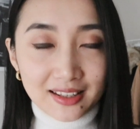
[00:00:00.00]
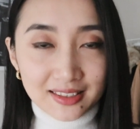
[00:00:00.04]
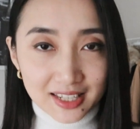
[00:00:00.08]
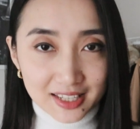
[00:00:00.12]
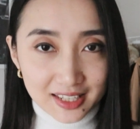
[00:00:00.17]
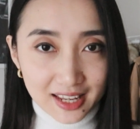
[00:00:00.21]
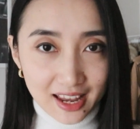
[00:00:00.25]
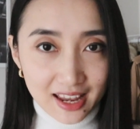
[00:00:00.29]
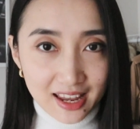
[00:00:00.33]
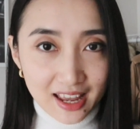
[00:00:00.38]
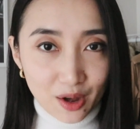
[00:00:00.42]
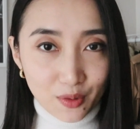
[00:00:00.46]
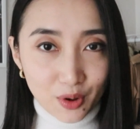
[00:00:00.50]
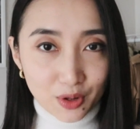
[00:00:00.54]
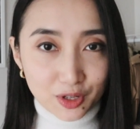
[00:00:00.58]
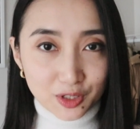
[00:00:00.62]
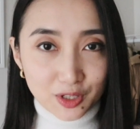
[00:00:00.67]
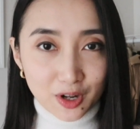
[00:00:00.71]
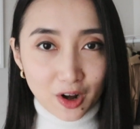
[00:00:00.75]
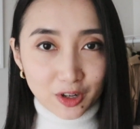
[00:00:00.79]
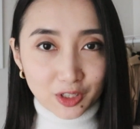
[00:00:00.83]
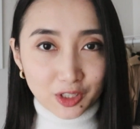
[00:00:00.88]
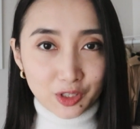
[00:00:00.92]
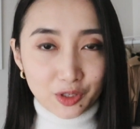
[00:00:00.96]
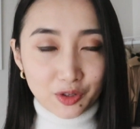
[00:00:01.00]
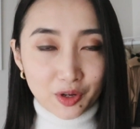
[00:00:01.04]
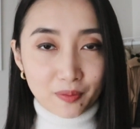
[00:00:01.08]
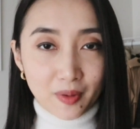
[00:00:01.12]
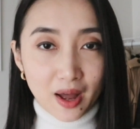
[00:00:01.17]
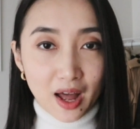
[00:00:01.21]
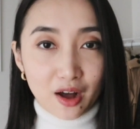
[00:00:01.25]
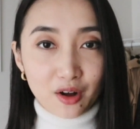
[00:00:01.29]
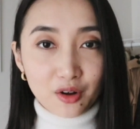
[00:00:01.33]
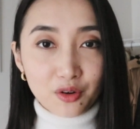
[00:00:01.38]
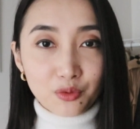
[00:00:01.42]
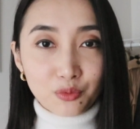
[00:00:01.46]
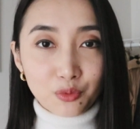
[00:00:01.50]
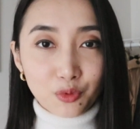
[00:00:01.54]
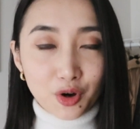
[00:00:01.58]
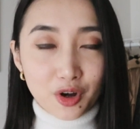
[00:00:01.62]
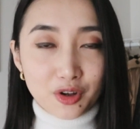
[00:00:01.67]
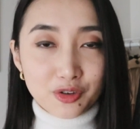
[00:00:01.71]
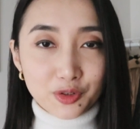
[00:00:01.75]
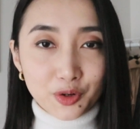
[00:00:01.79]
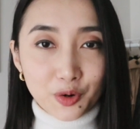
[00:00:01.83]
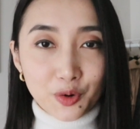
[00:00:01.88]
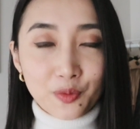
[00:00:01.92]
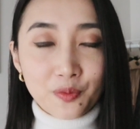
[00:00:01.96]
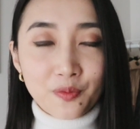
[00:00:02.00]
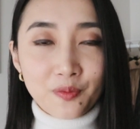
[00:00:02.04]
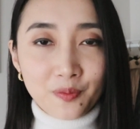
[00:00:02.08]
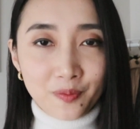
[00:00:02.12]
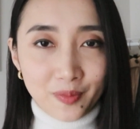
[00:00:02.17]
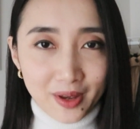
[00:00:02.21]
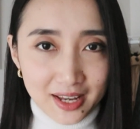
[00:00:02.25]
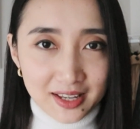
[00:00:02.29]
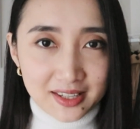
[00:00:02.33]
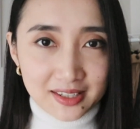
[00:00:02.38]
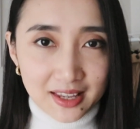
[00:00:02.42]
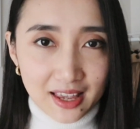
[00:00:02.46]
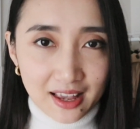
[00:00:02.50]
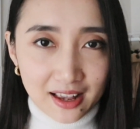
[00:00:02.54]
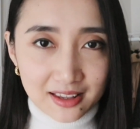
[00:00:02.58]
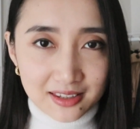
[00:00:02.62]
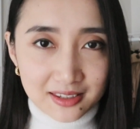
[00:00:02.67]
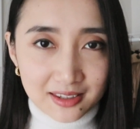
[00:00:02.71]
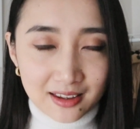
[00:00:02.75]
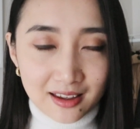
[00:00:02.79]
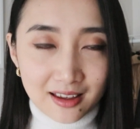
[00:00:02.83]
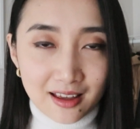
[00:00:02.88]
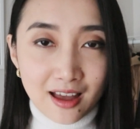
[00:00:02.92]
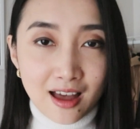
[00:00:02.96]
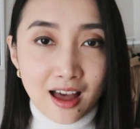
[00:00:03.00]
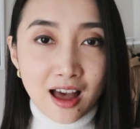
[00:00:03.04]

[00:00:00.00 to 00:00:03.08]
Today I want to talk to you about wardrobe basics.